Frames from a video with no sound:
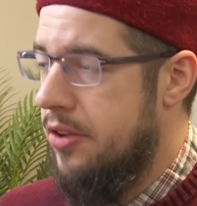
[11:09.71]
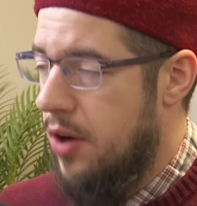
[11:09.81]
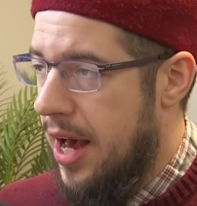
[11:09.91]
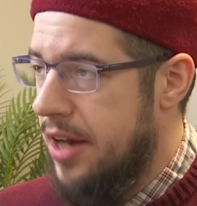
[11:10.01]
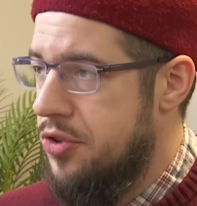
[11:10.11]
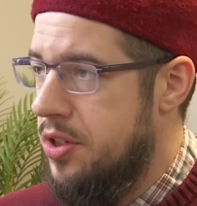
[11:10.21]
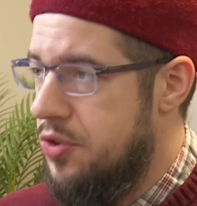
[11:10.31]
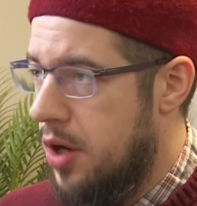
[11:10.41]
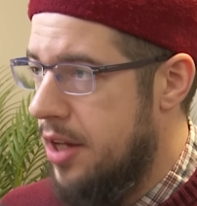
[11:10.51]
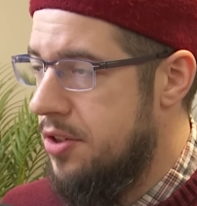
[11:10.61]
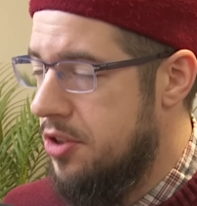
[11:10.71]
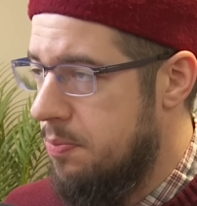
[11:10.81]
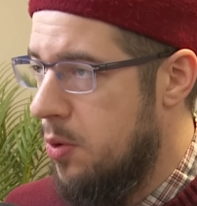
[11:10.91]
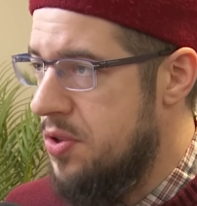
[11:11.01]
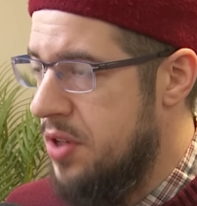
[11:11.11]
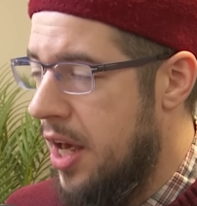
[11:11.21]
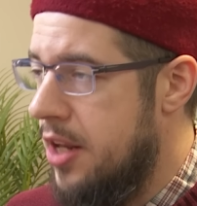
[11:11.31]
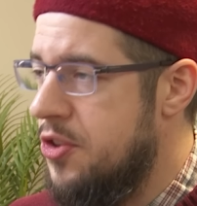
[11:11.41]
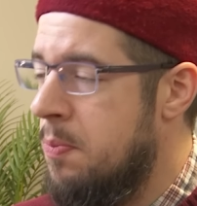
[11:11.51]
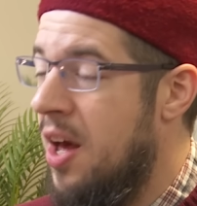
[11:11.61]
and they're actually trying to support
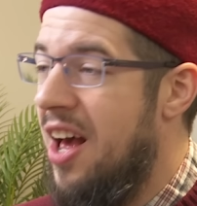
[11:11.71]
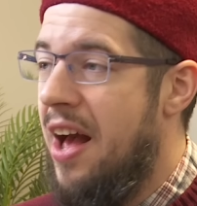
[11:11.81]
Zionism,